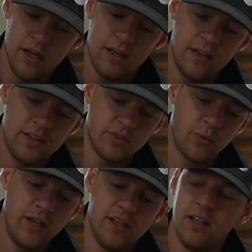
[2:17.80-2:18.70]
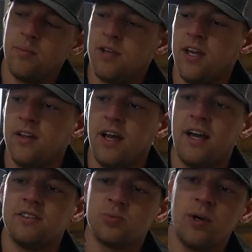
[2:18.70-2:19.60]
A nice white tip tail
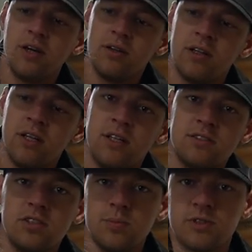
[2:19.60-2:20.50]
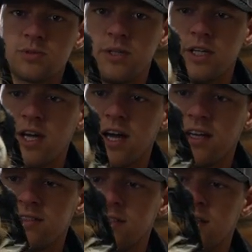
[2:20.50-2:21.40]
as well. Super sweet
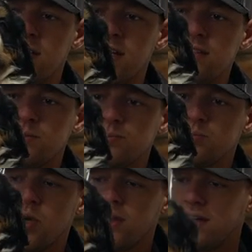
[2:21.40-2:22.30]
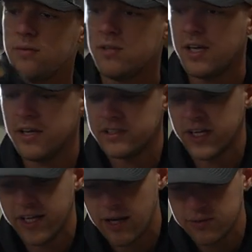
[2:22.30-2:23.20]
guy. He's relatively
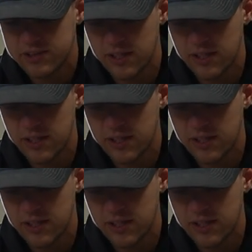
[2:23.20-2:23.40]
energetic, I would